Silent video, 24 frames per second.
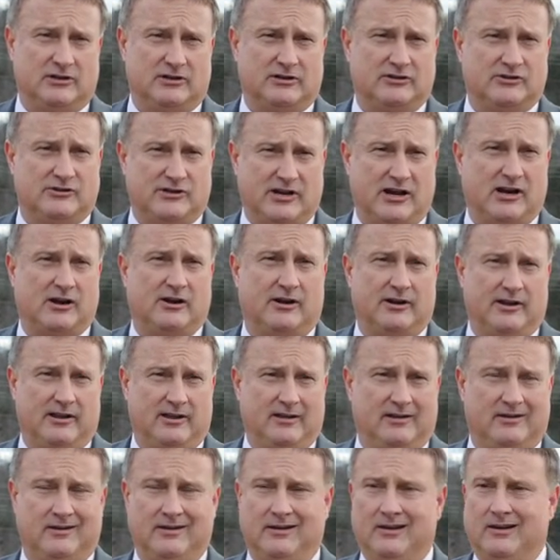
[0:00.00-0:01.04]
year in
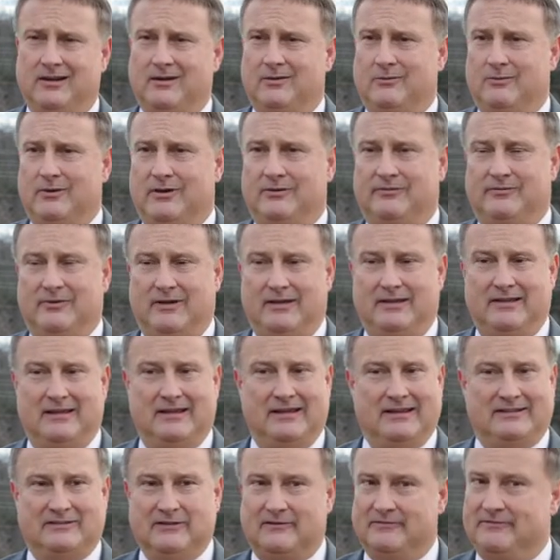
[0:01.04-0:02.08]
charity.
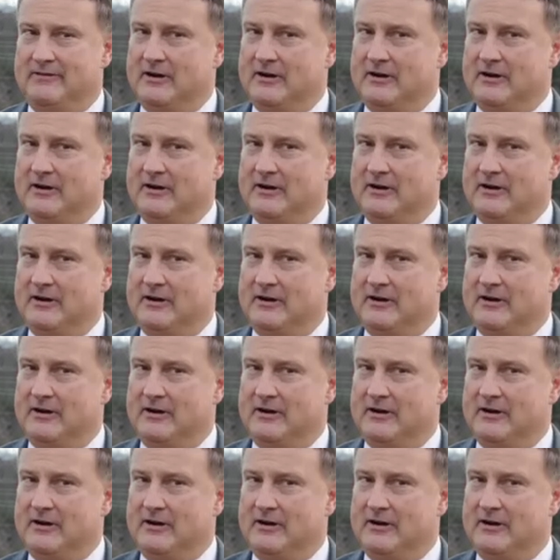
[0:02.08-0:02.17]
It's a